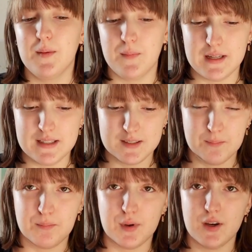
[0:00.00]
But it's
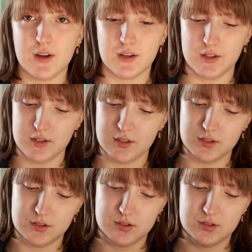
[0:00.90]

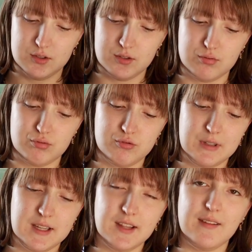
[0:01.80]
about
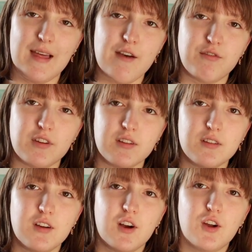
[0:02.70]
like
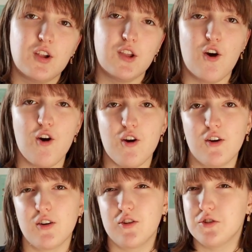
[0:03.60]
11
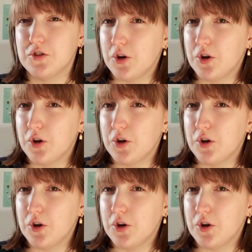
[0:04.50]
o'clock